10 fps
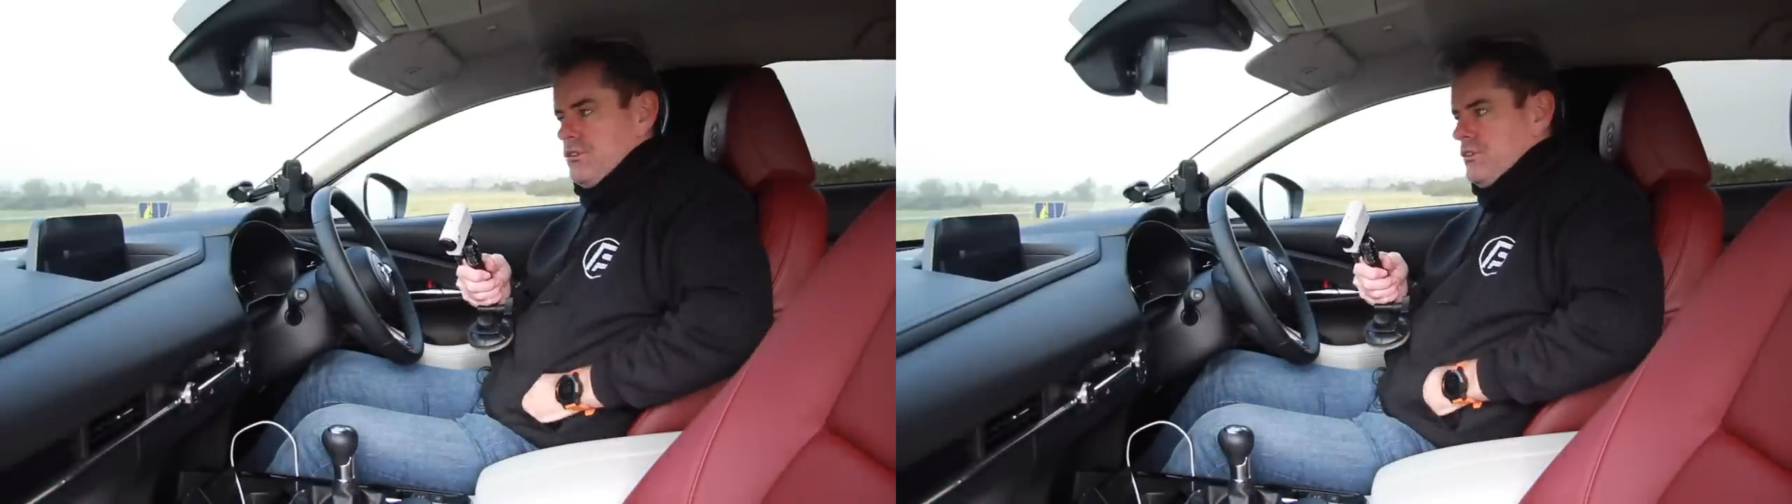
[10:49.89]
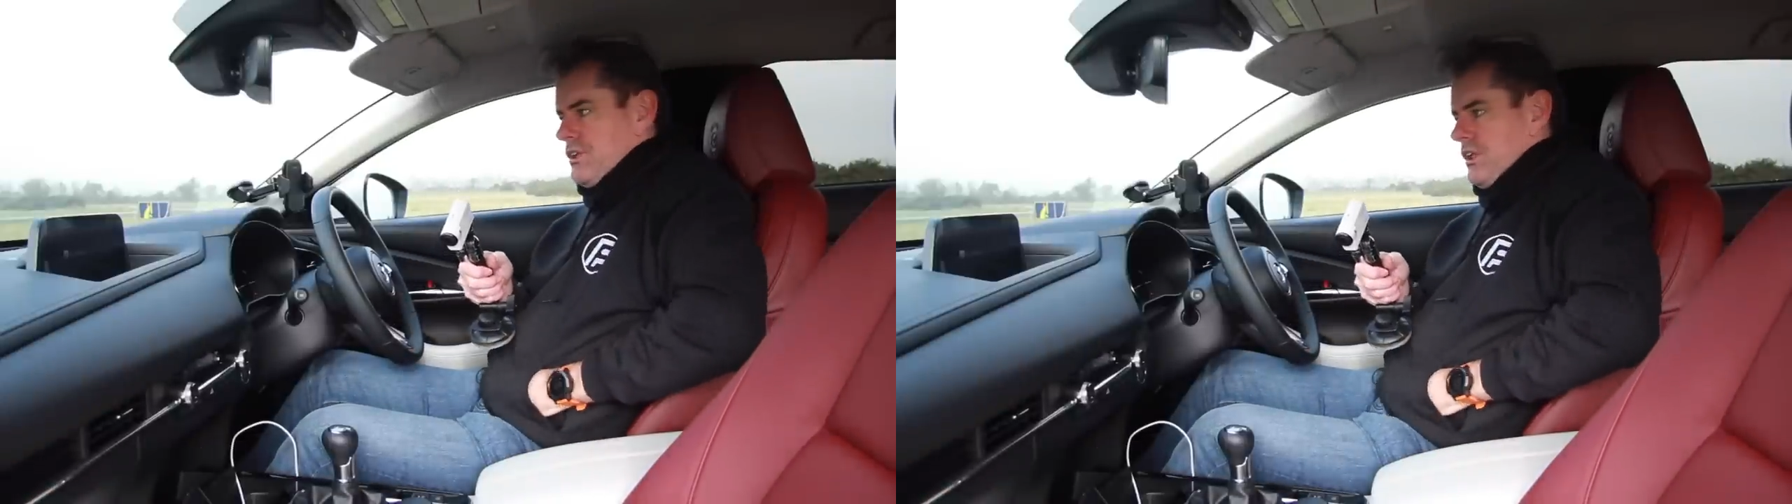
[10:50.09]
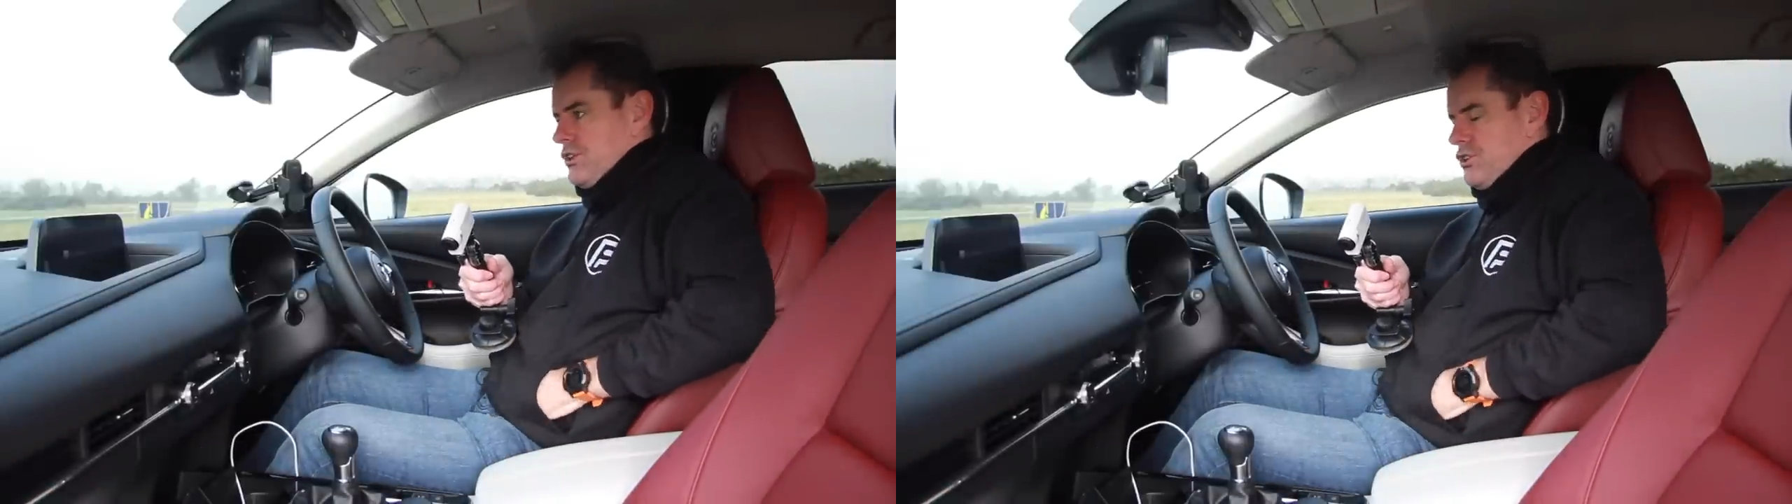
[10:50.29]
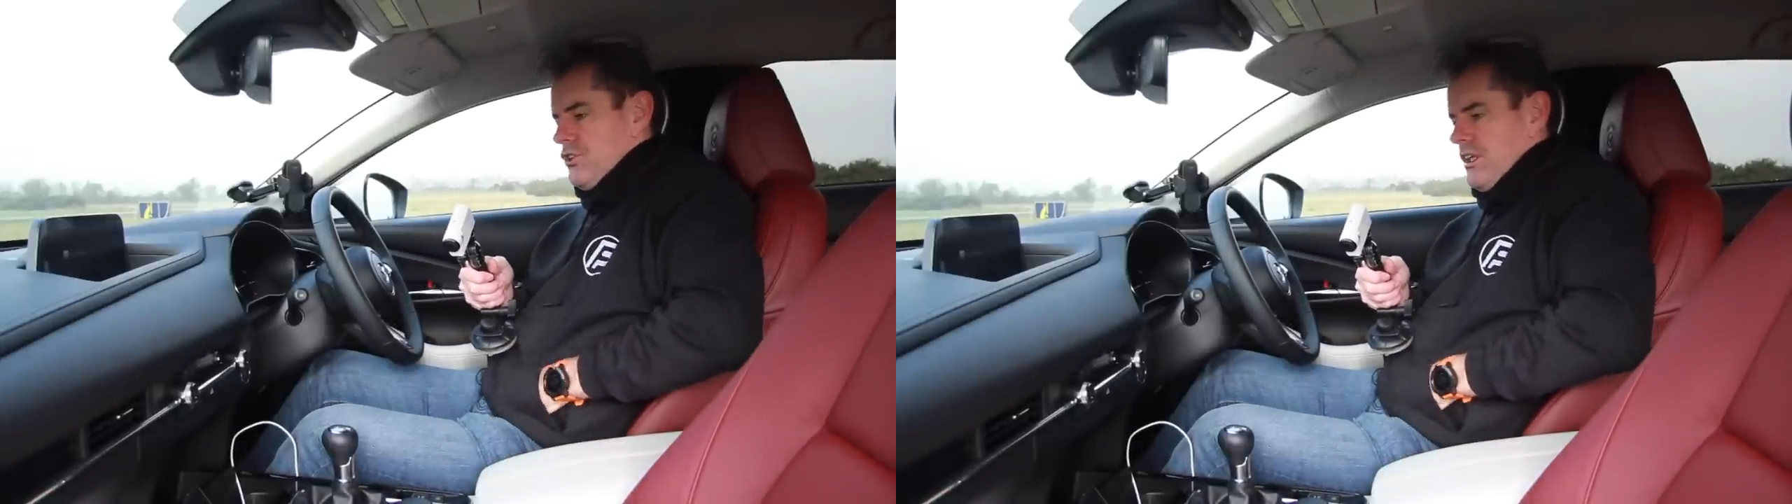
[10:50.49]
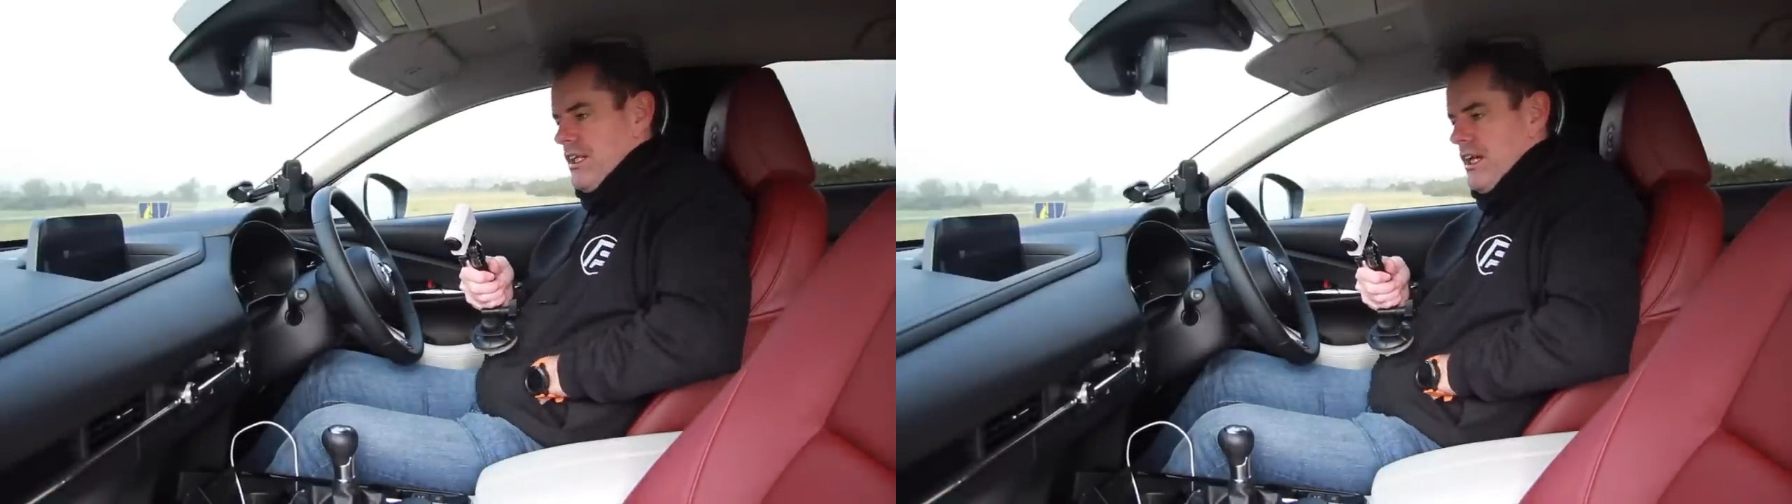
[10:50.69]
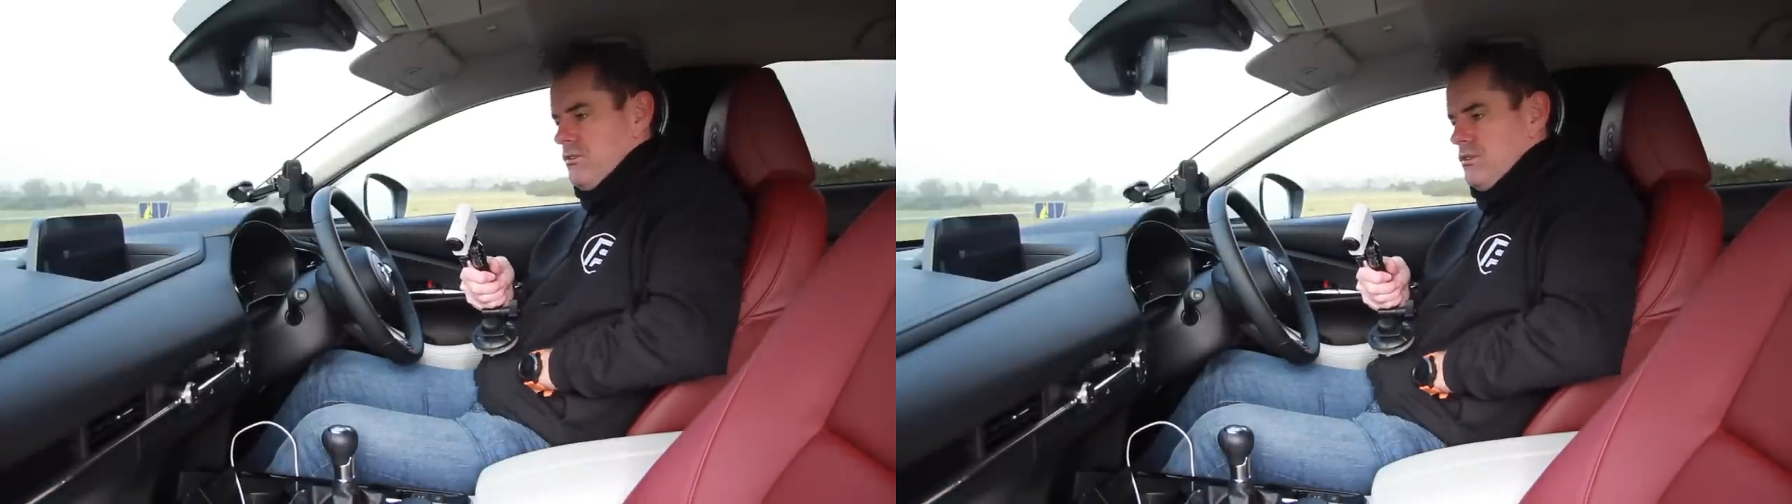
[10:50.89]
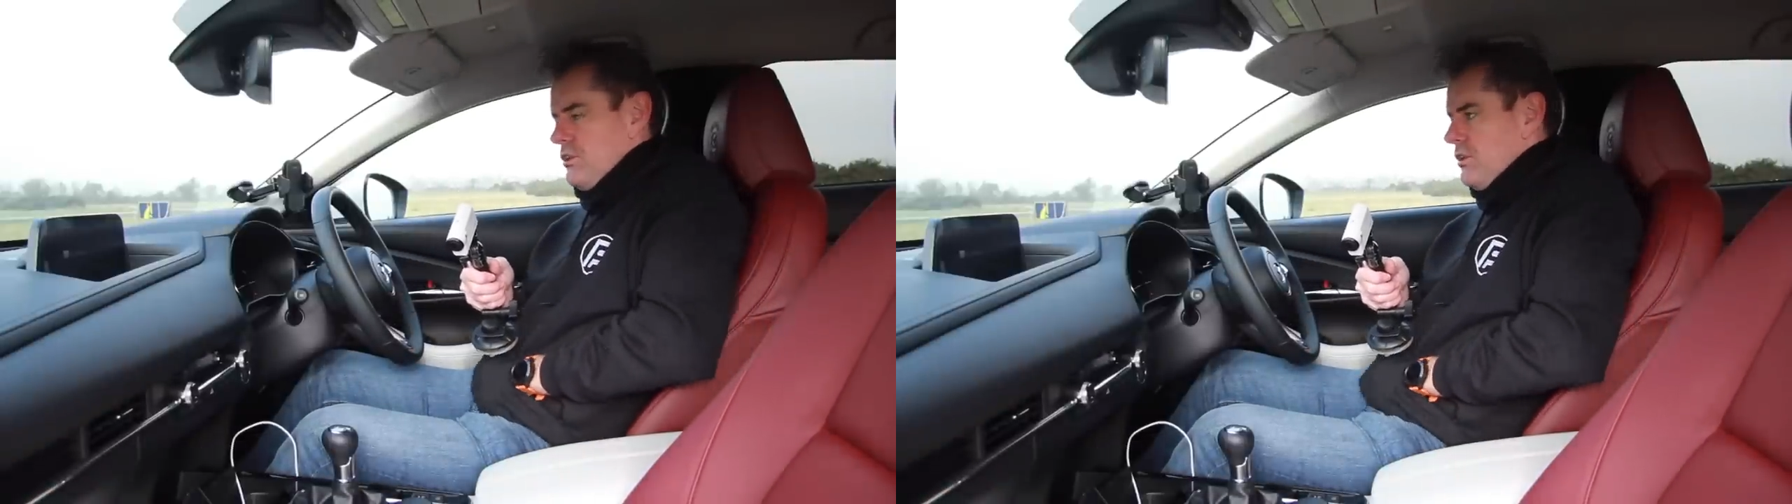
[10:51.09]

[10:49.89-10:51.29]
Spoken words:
which I can show you now,